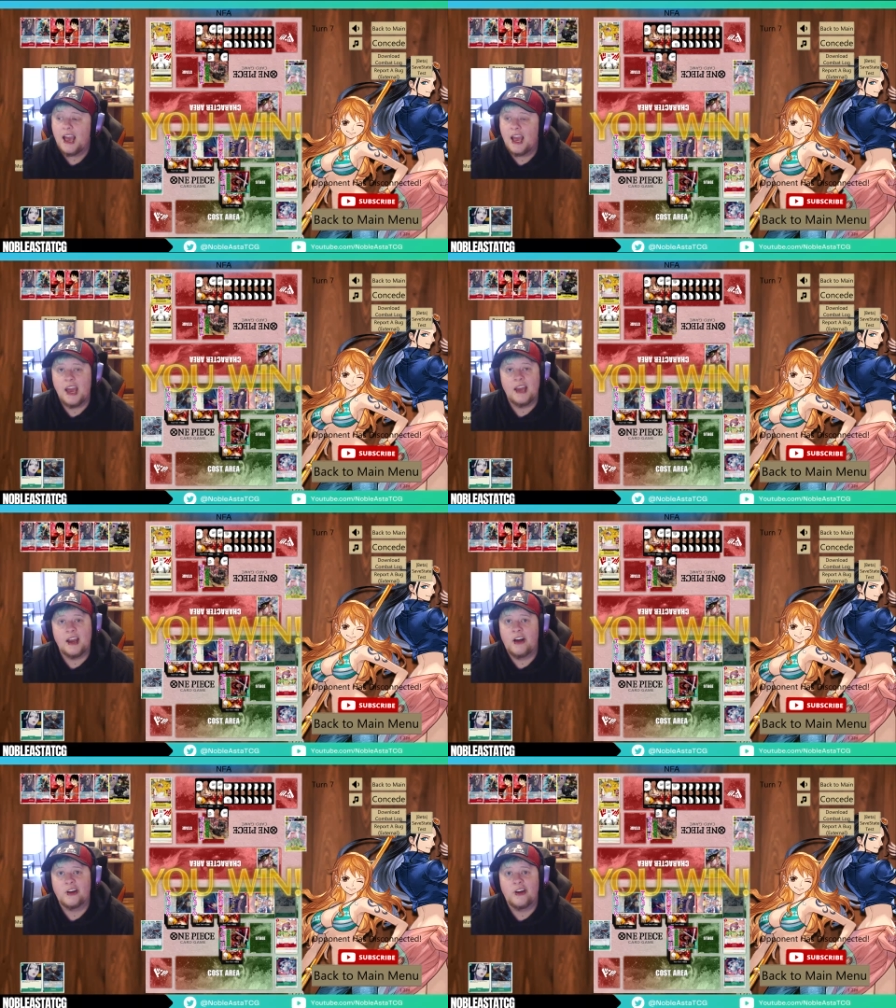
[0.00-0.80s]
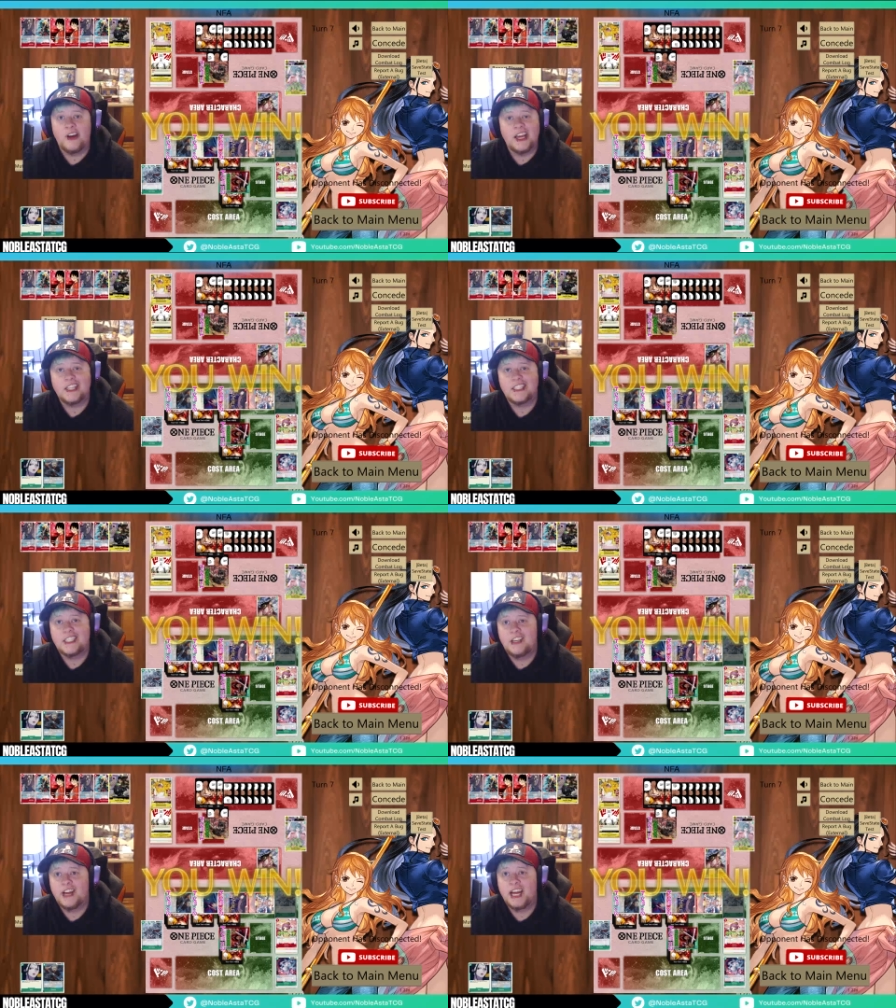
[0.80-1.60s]
And I'll go ahead and
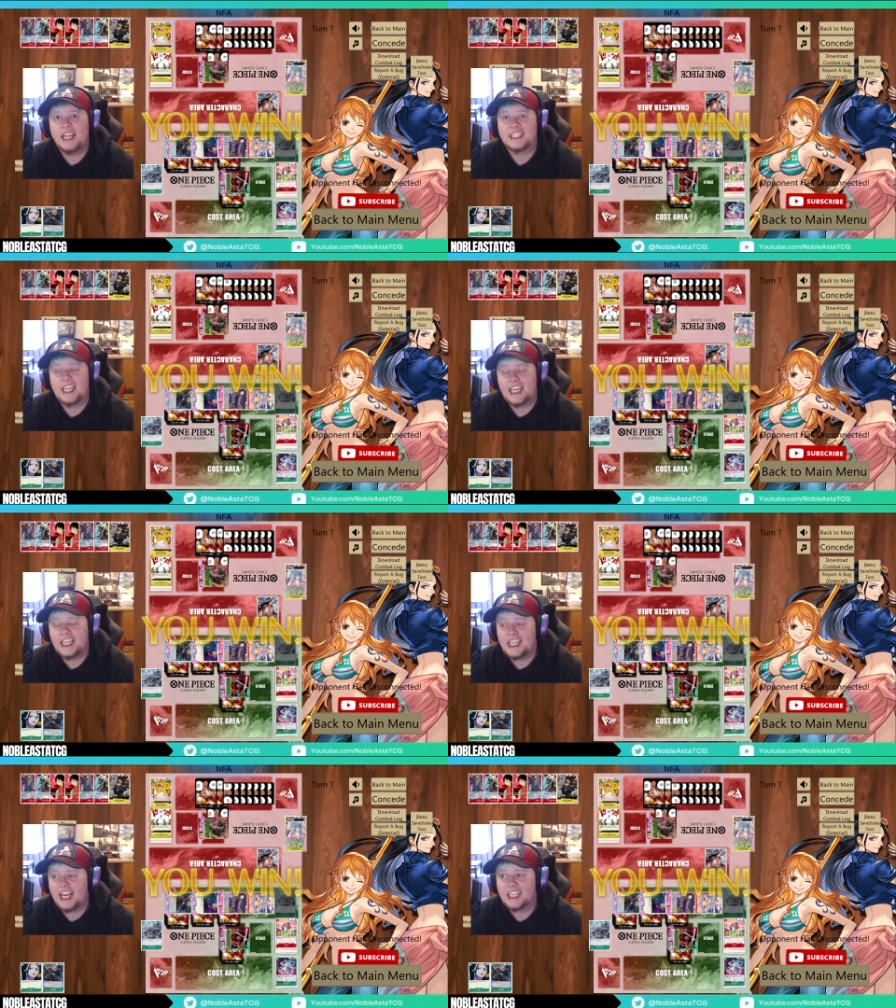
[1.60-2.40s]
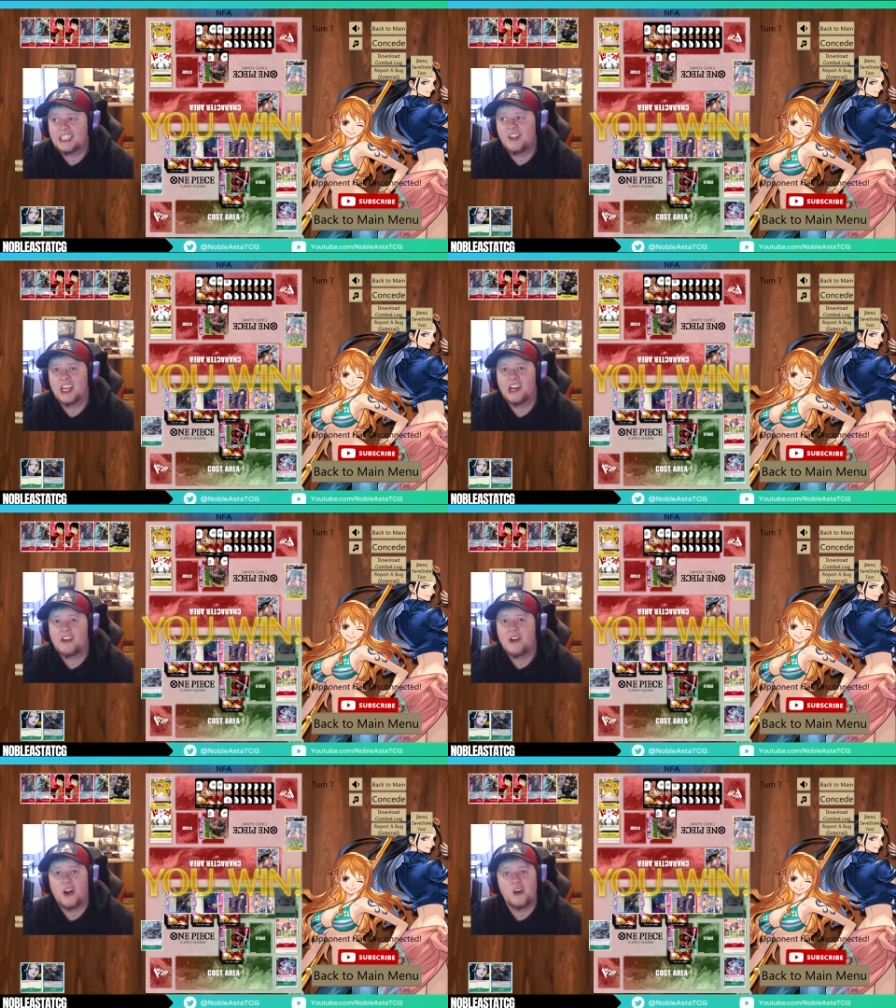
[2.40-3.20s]
see you guys in the next video.
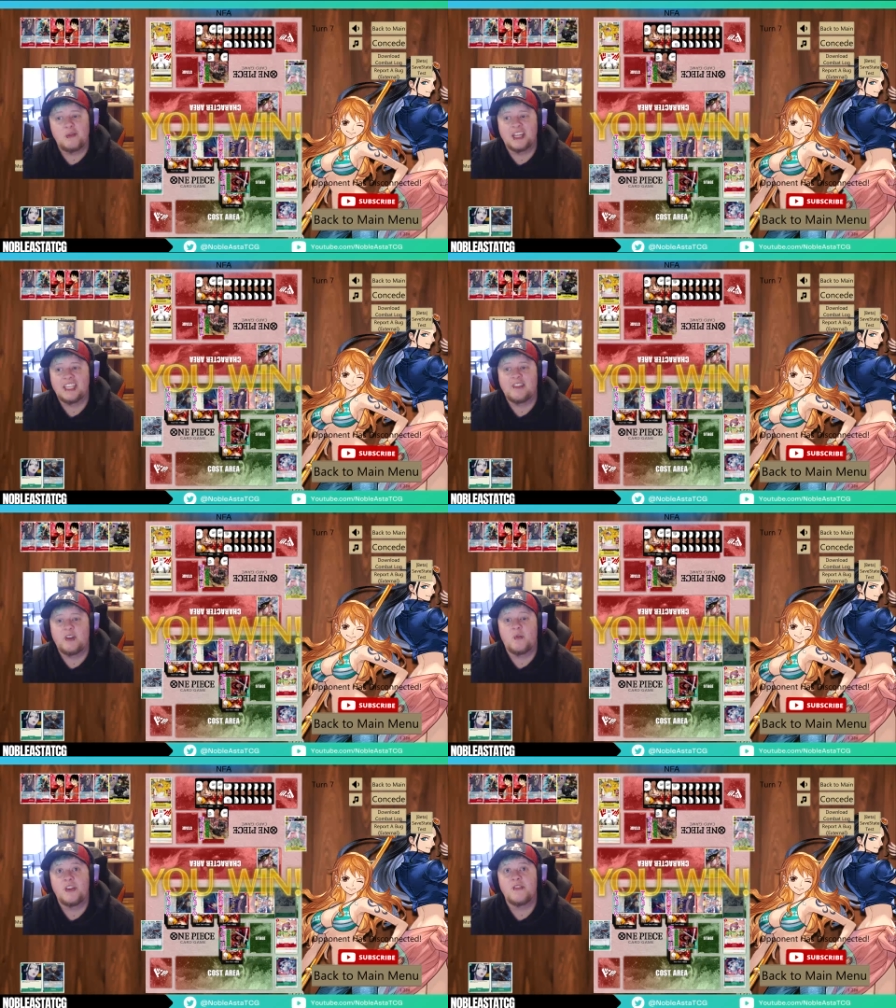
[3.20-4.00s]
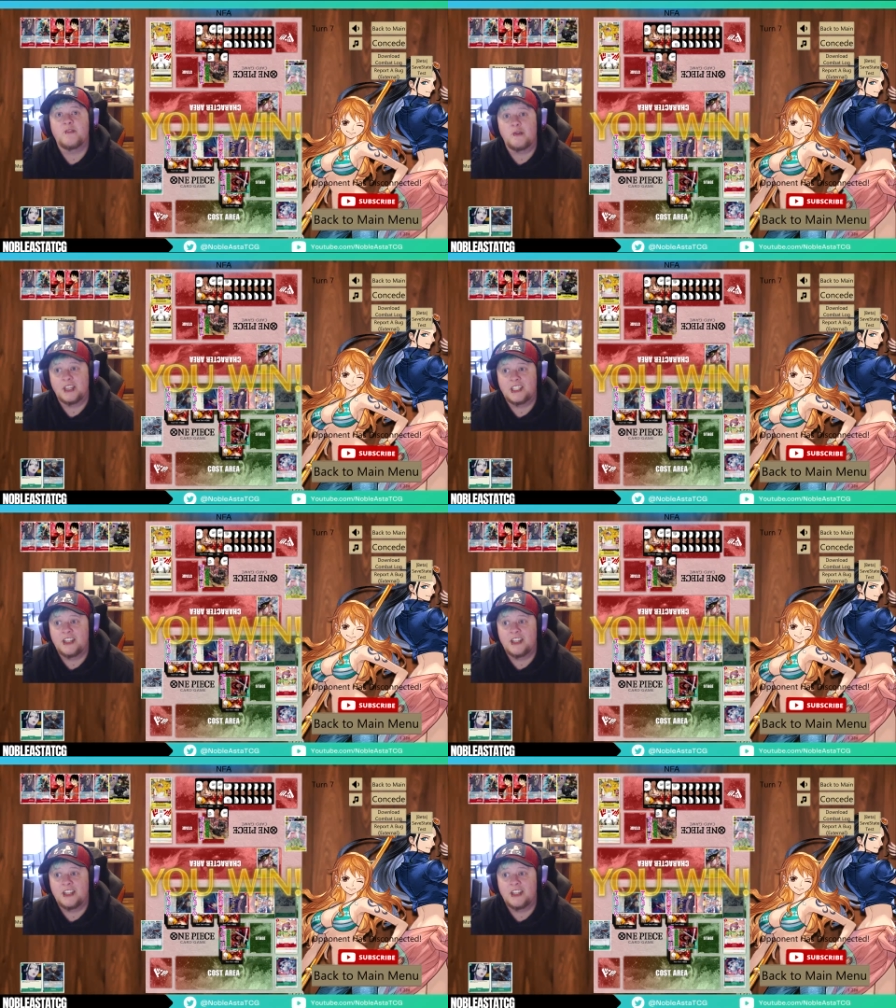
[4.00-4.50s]
I hope you guys have a wonderful rest of your